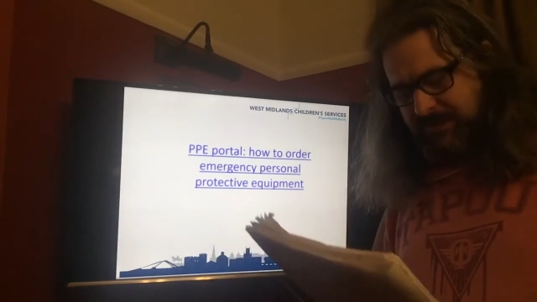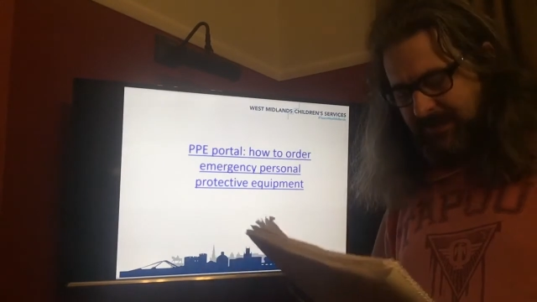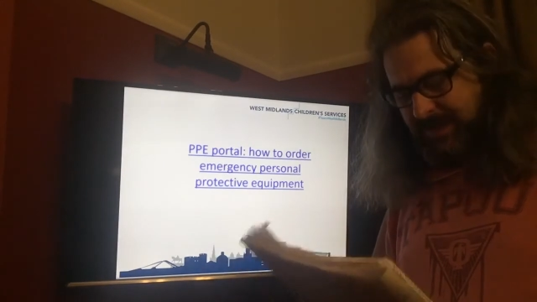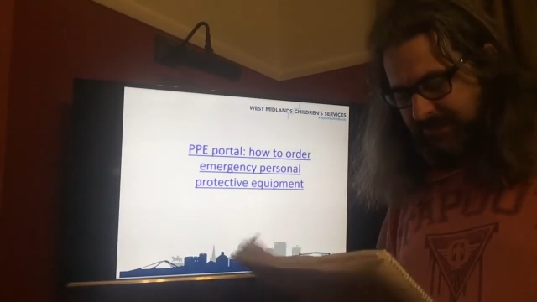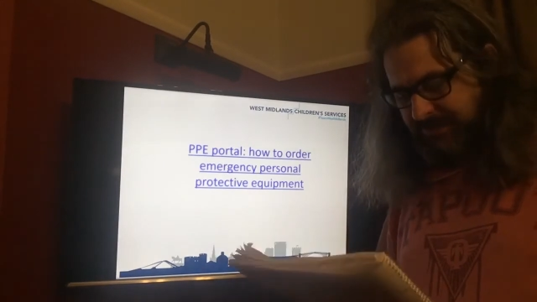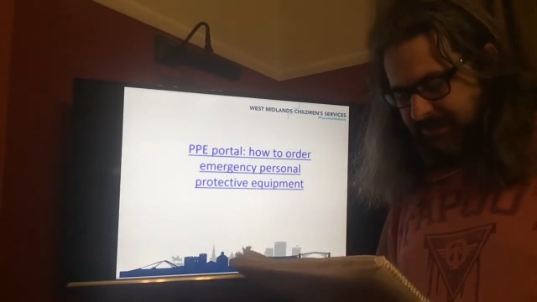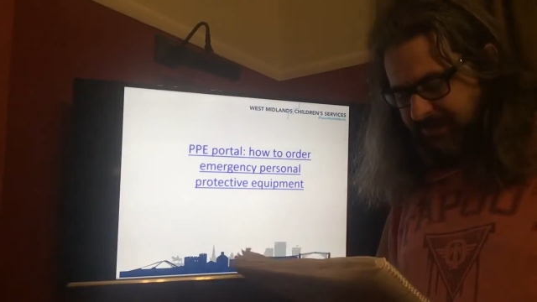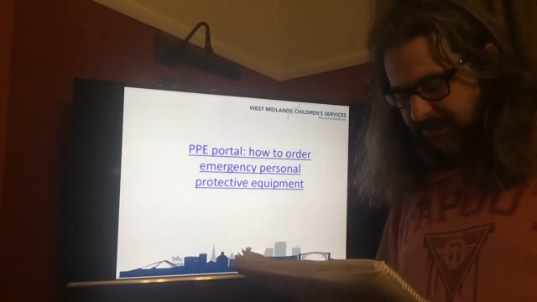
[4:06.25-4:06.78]

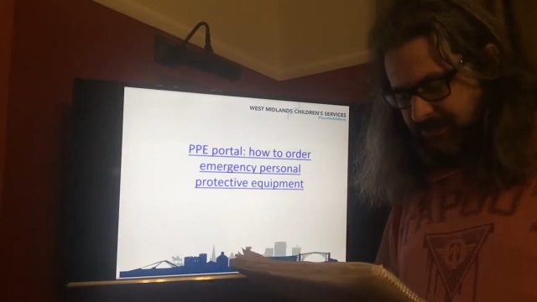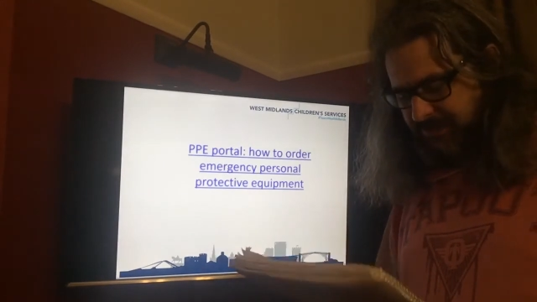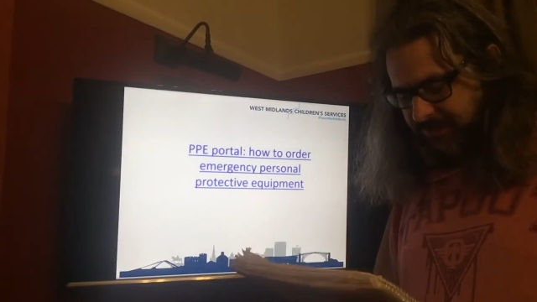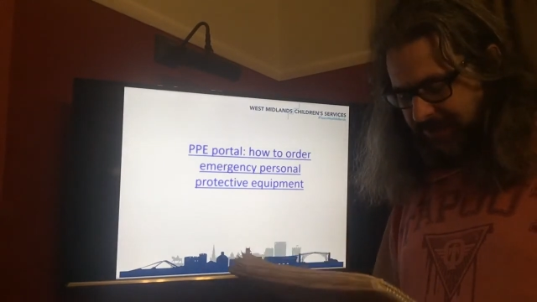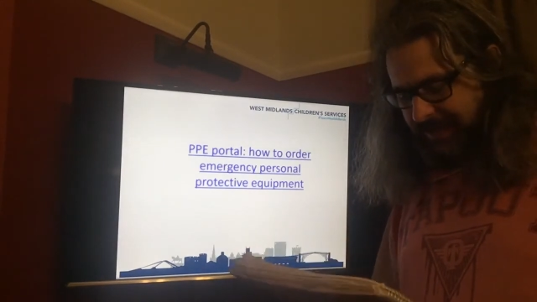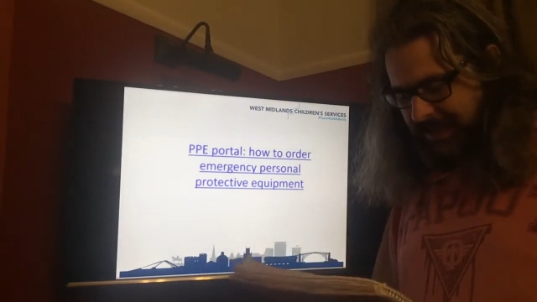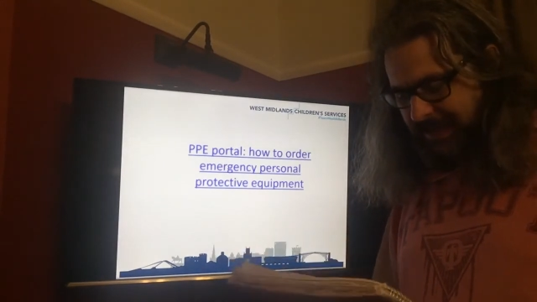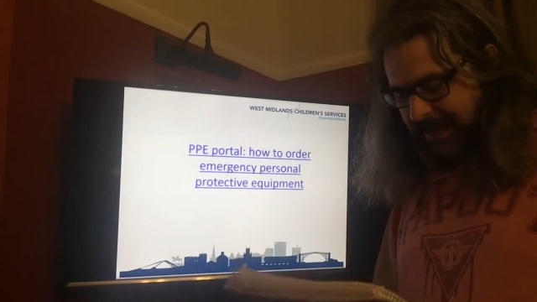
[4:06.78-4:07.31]
Health and Social
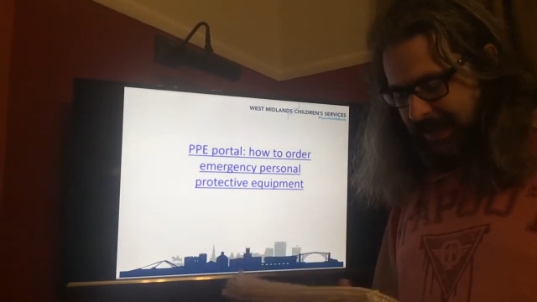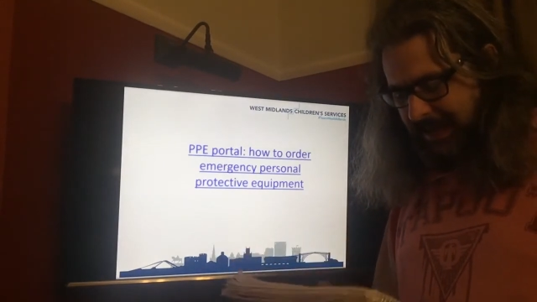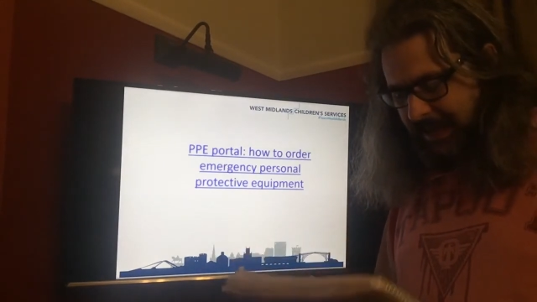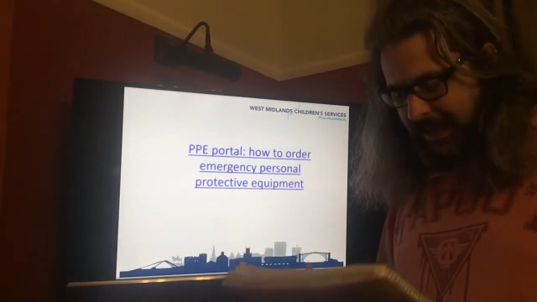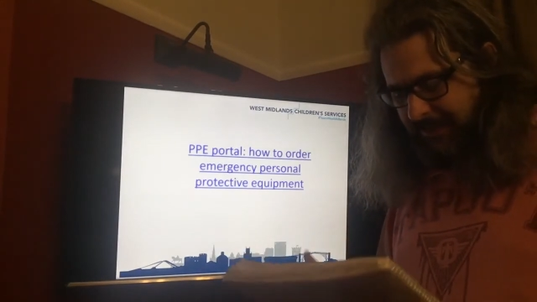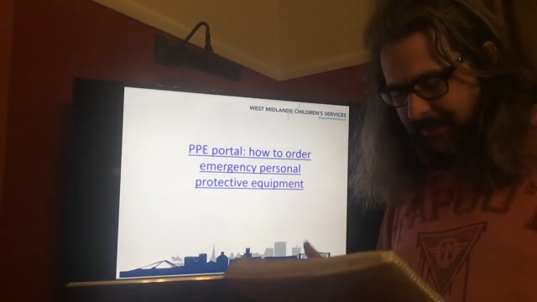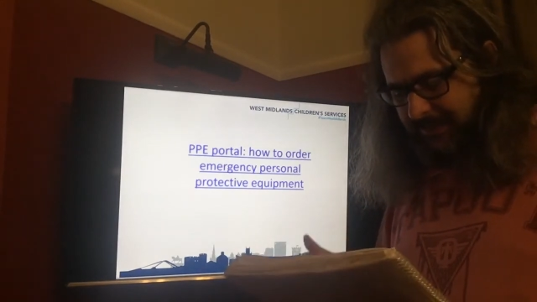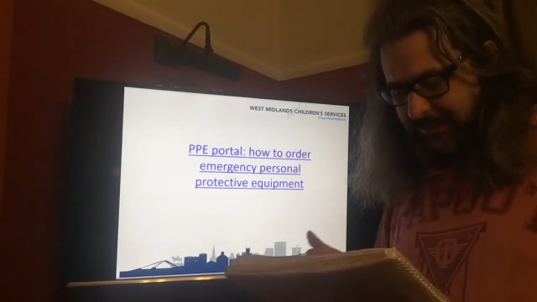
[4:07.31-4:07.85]
Care.
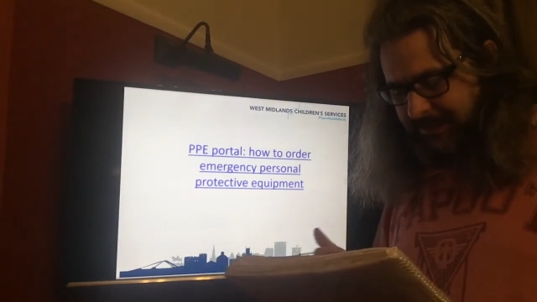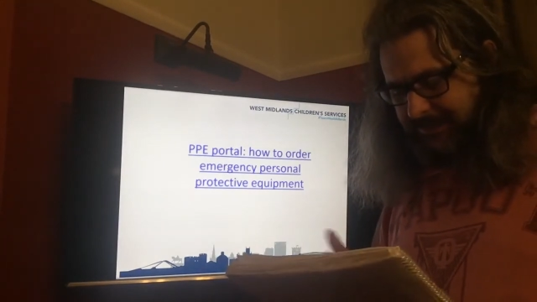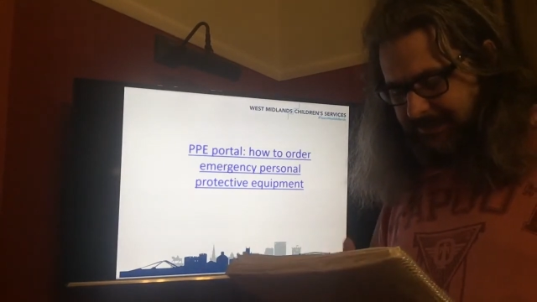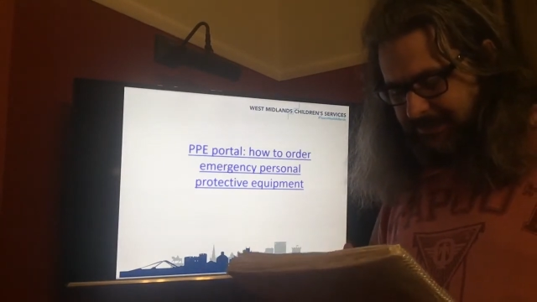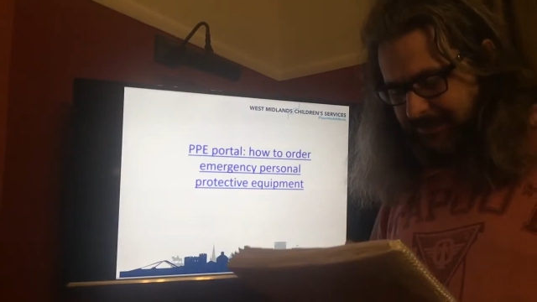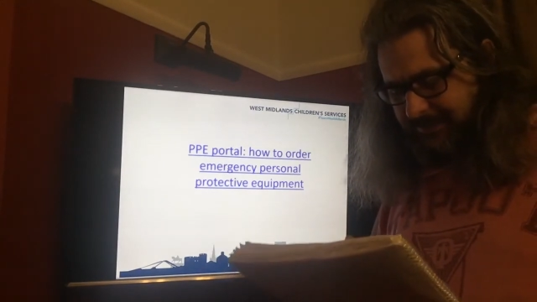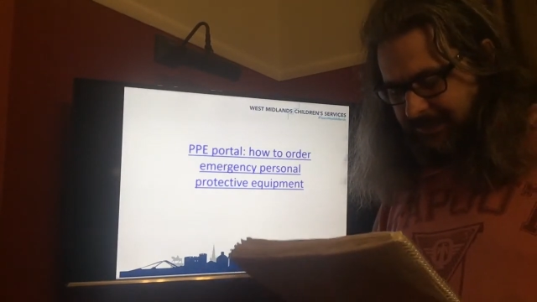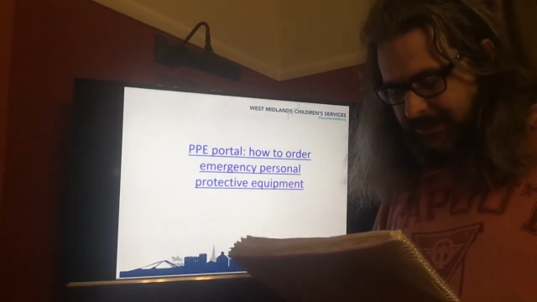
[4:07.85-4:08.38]
The
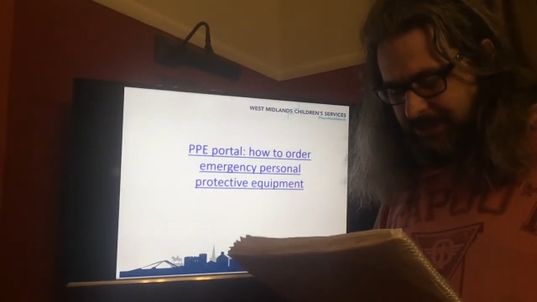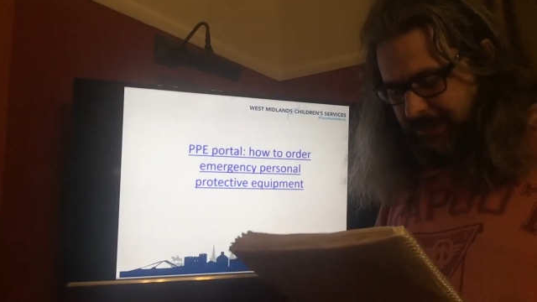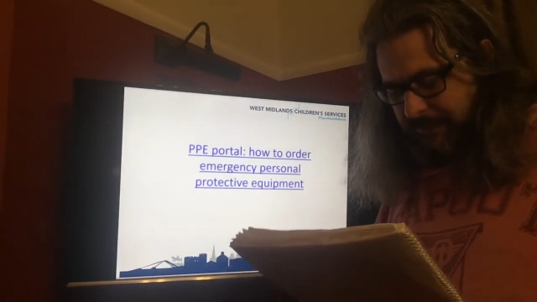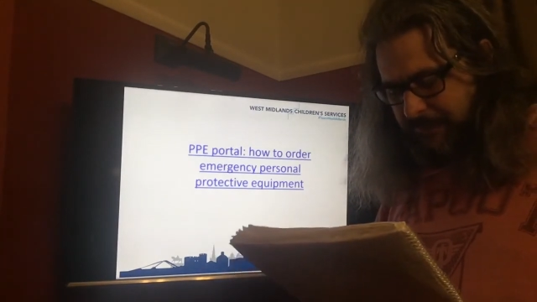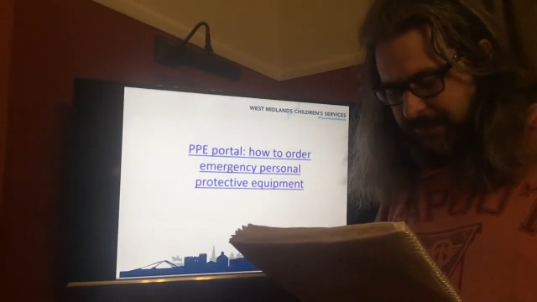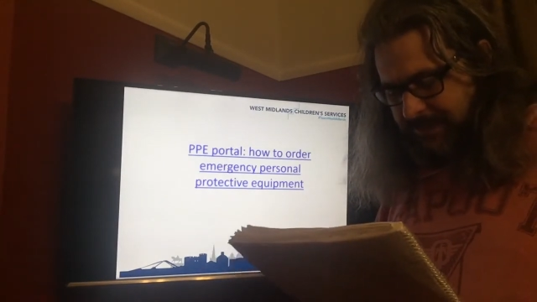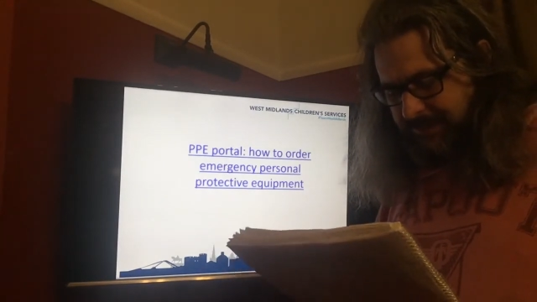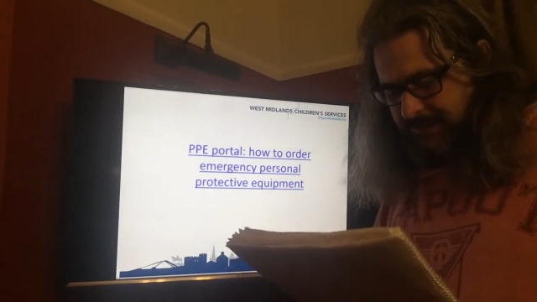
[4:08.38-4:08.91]
details that GPs,